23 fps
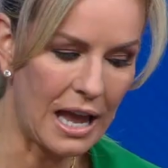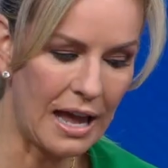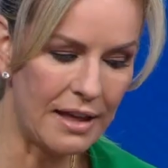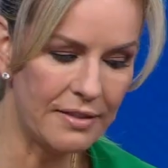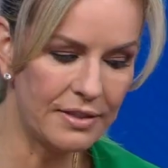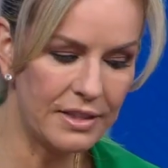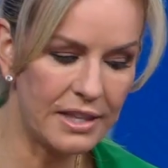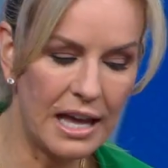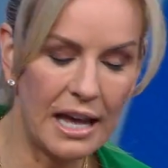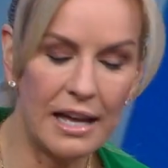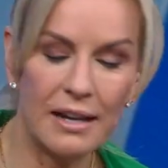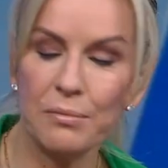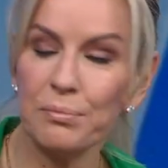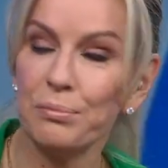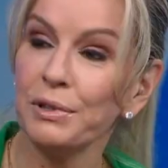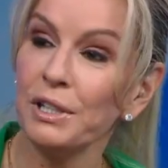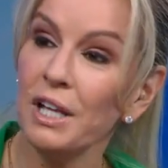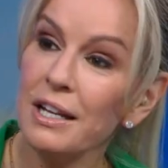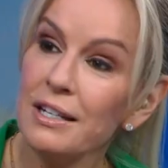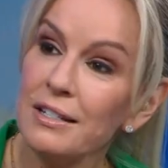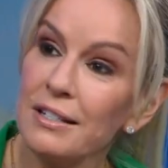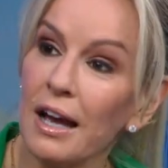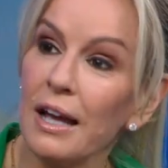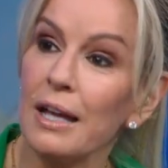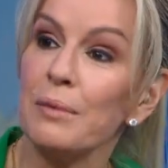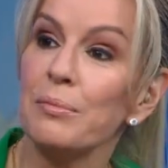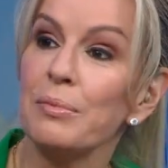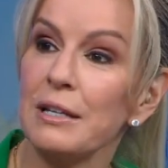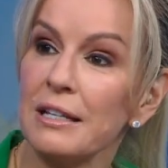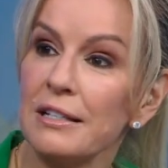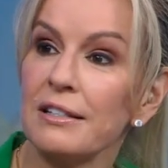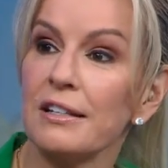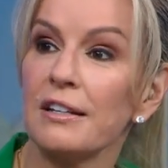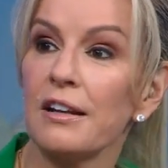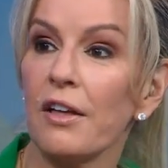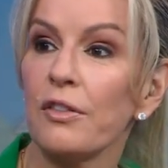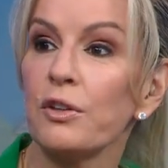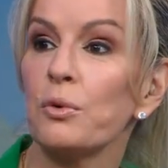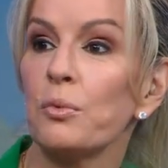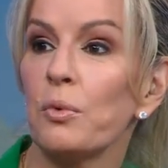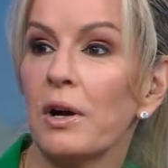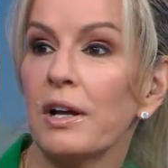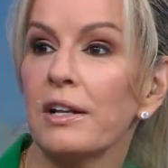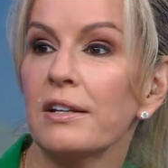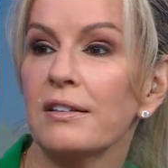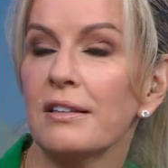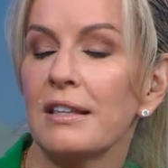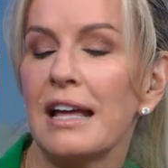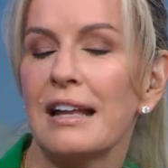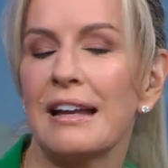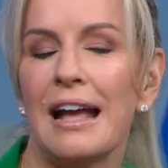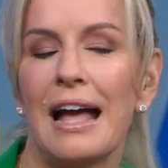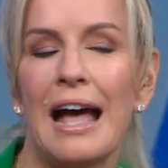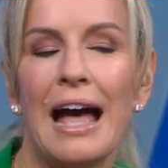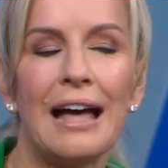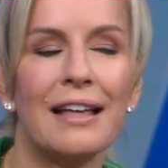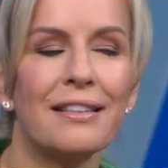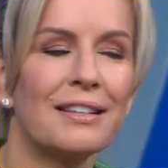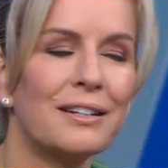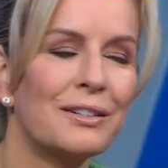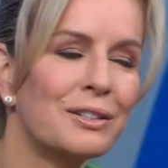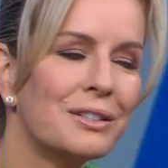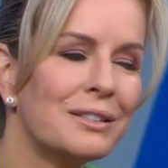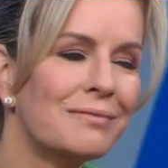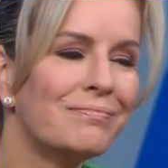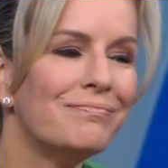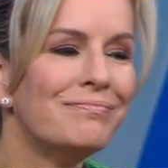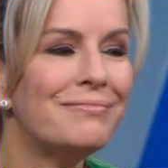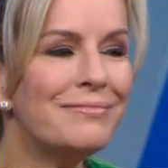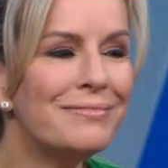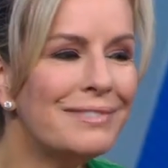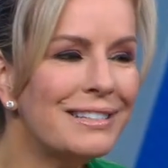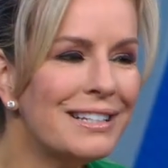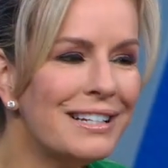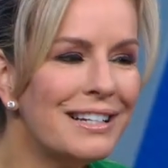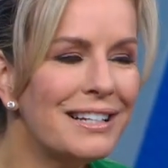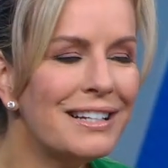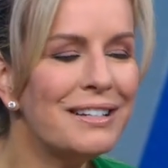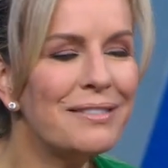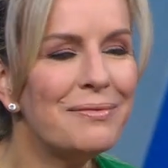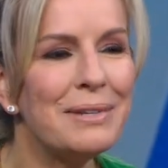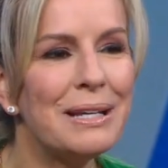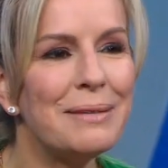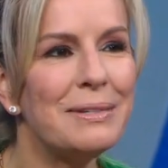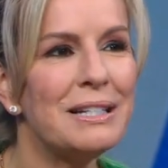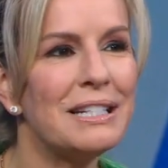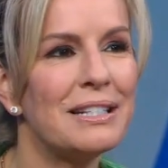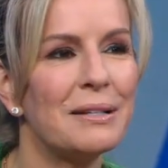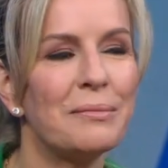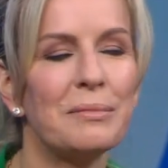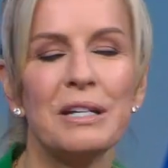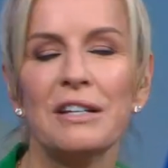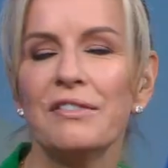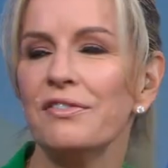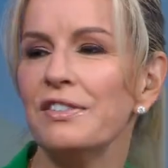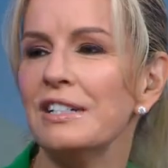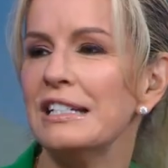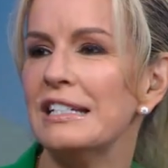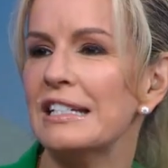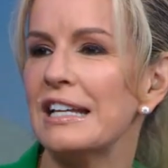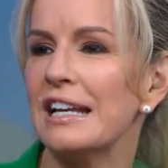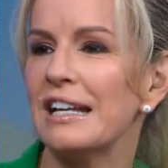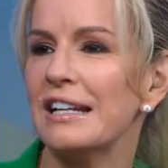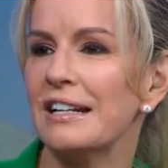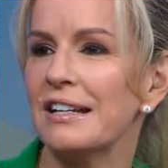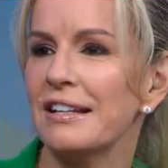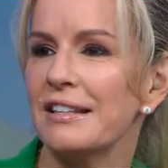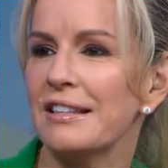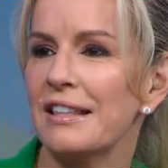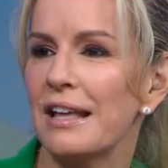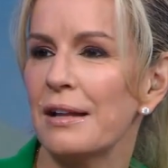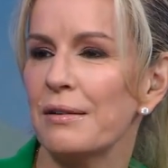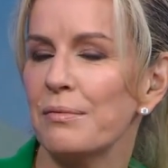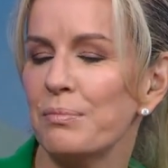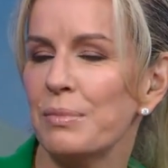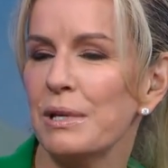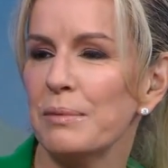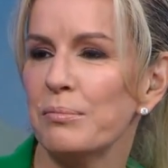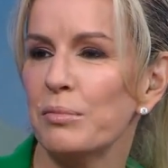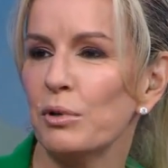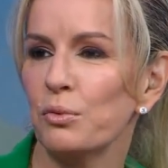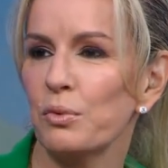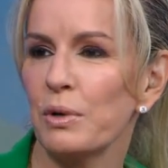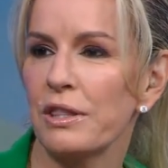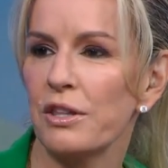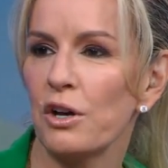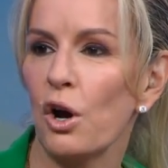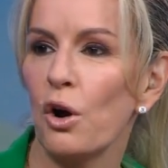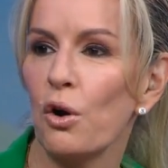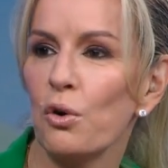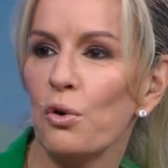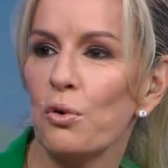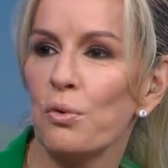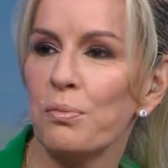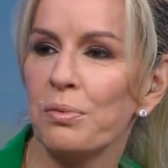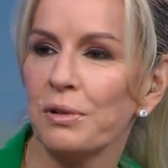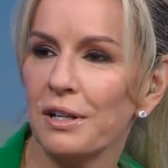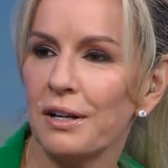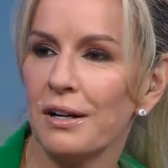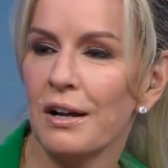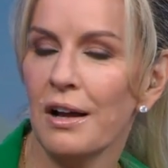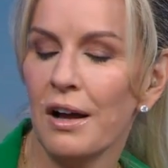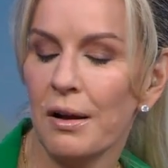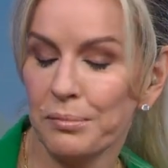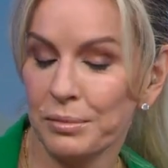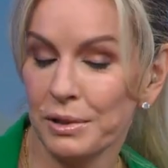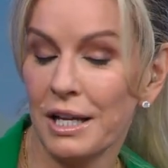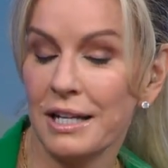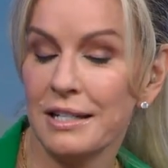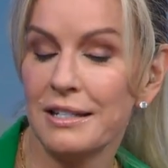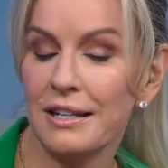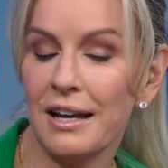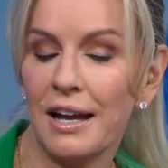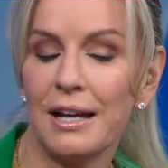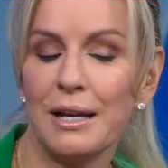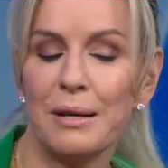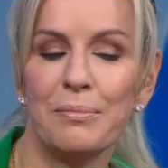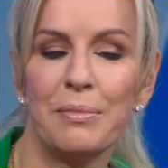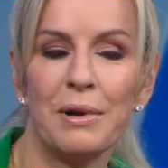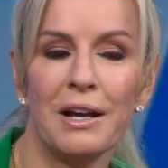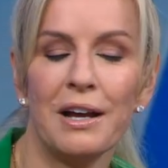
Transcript: and then blood type is another one that there's nah, maybe some iffy data that people with O bl blood type.